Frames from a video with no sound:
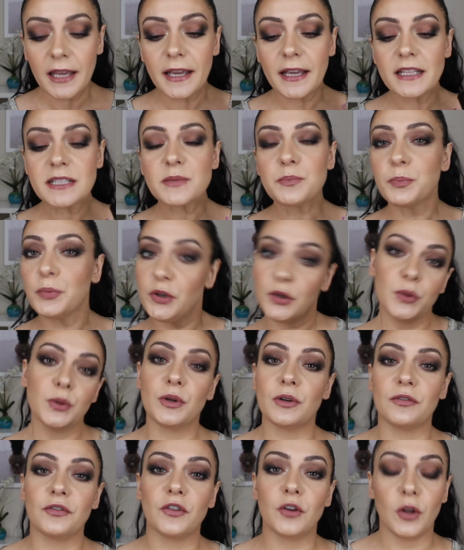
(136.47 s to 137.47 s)
It's
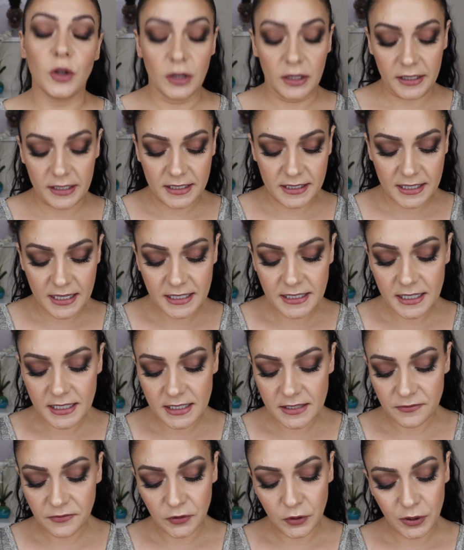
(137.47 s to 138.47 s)
beautiful. It says
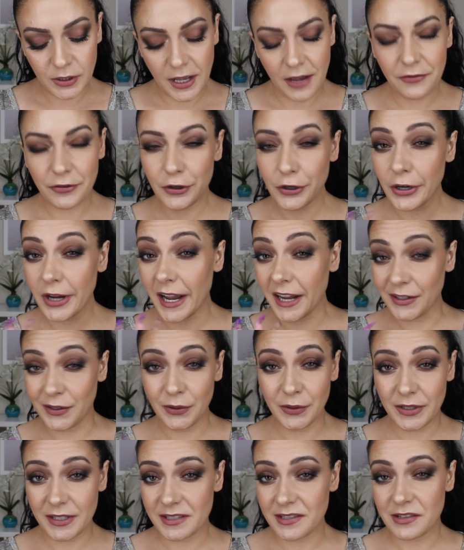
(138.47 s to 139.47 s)
it's full cover. I
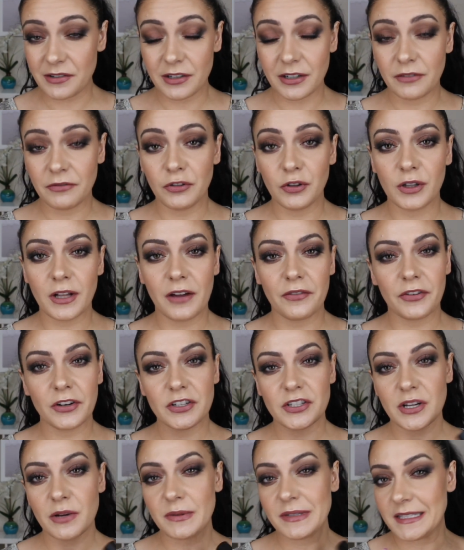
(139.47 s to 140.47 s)
don't consider it full
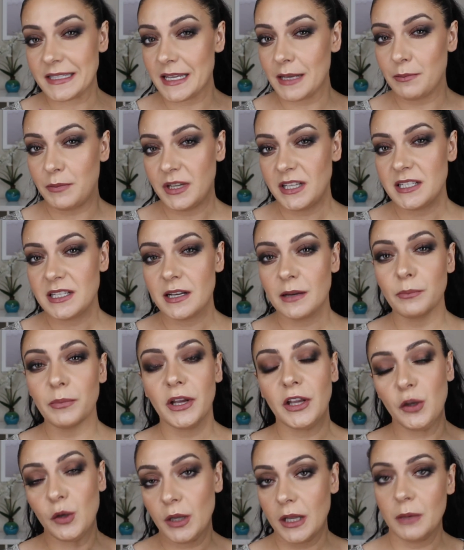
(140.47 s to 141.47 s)
coverage. I would say medium,
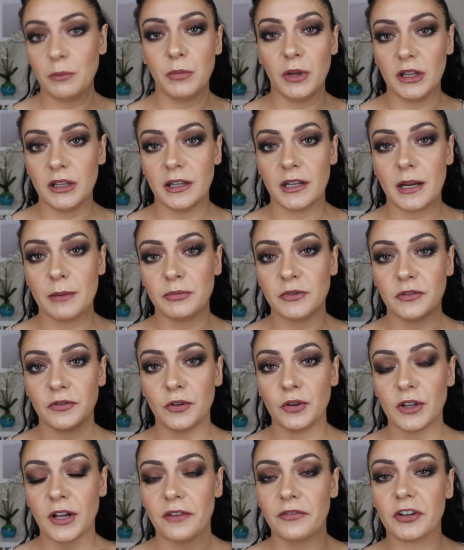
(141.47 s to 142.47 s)
but you can build it up to
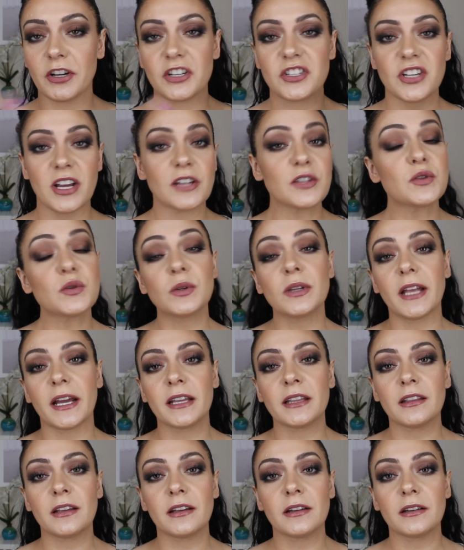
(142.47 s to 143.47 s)
full coverage. I do
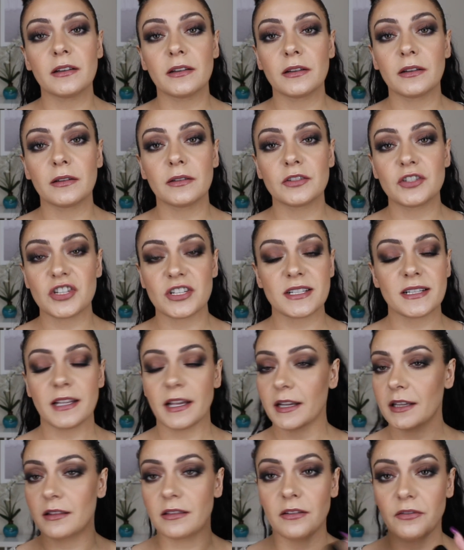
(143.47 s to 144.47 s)
like the, just
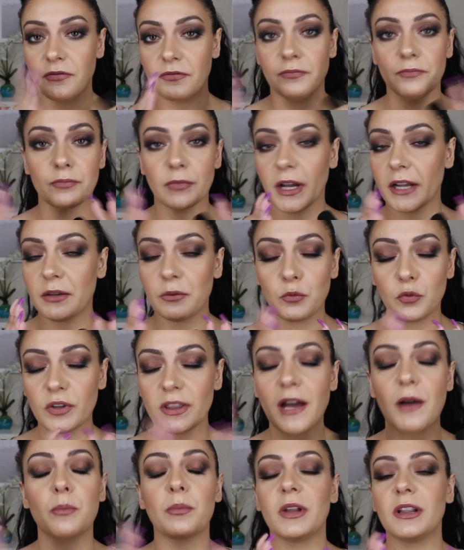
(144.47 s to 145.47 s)
like the, I,
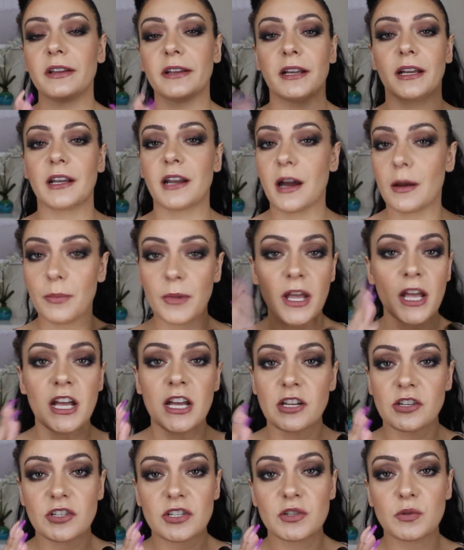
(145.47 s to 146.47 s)
without building it up,
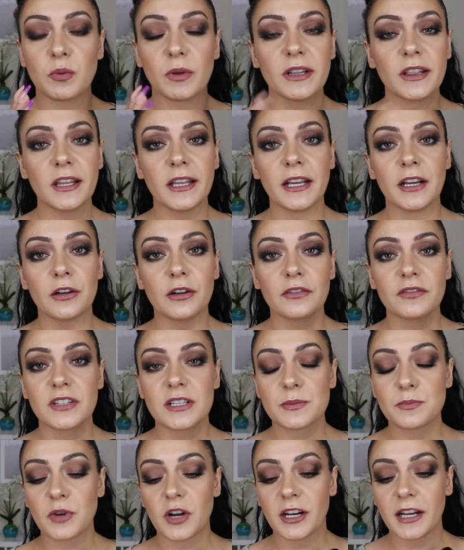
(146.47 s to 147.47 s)
just one layer of
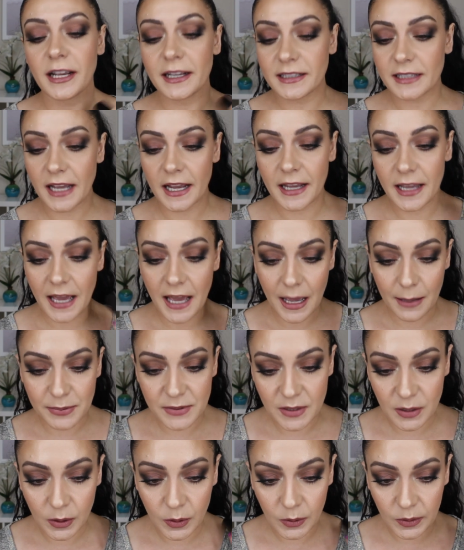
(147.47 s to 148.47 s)
this product. I
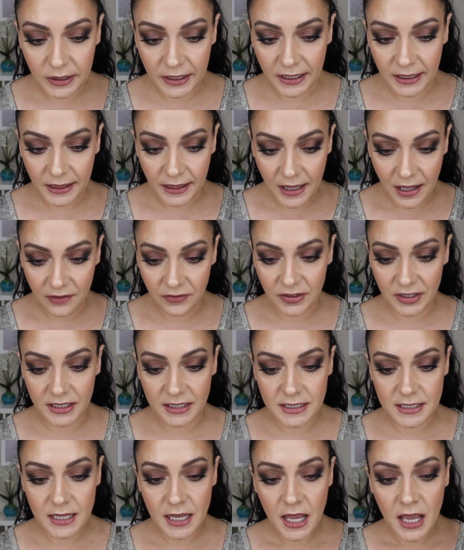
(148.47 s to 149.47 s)
absolutely love
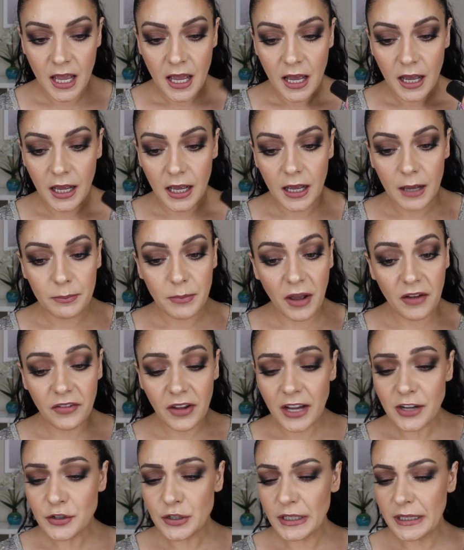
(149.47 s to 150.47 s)
it. Um, I've
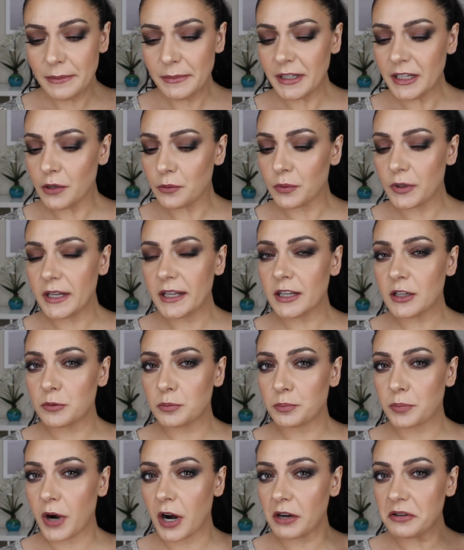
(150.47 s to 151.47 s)
actually made a really
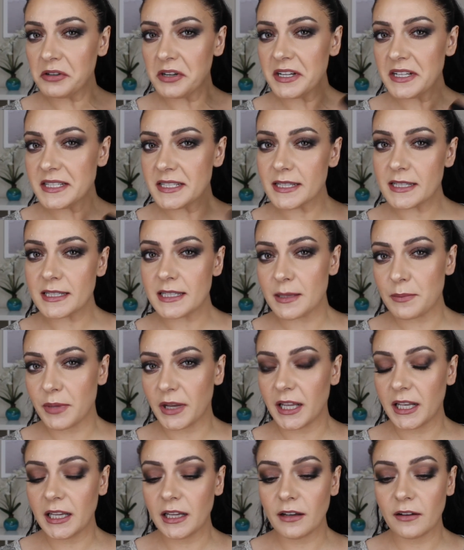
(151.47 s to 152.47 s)
good progress since the
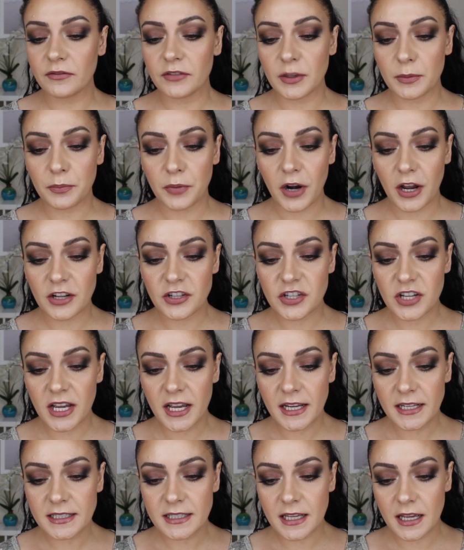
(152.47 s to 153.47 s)
beginning of the
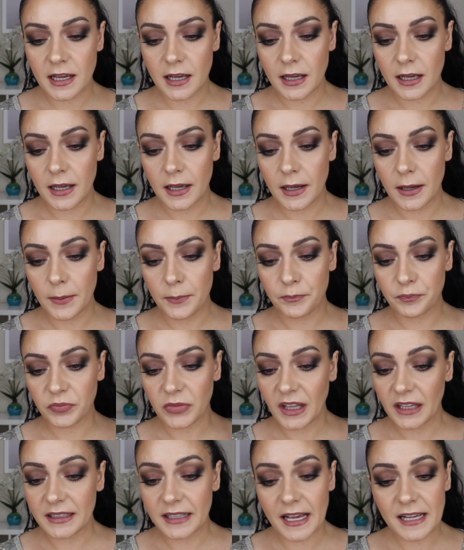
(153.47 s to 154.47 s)
project.
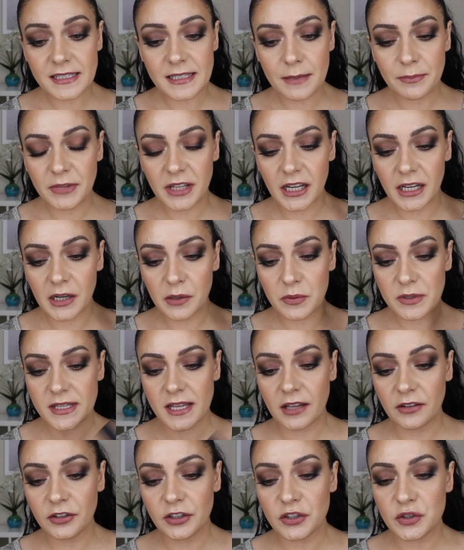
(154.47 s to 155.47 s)
Um, last update, it was
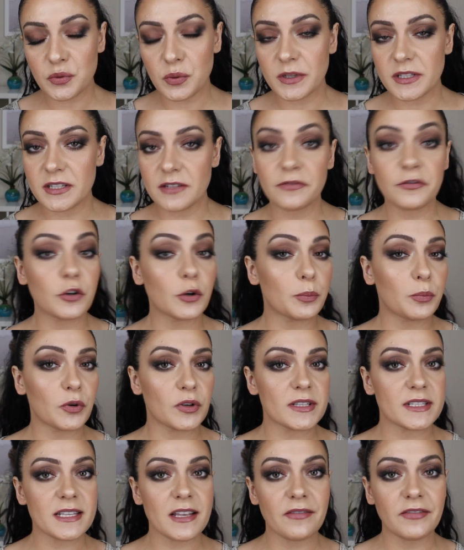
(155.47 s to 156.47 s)

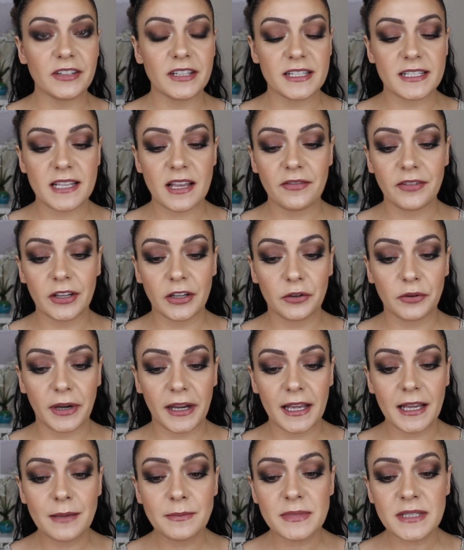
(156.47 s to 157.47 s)
124.77
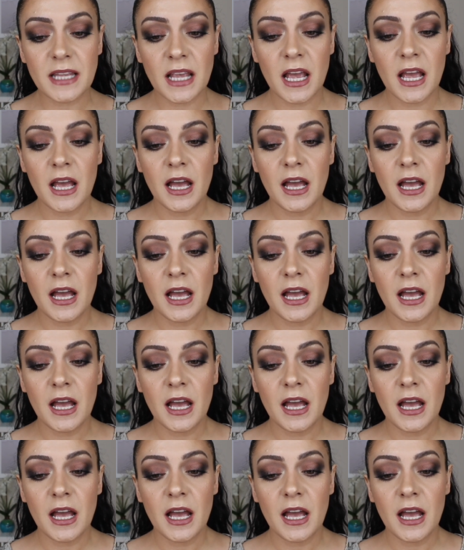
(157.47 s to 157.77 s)
grams.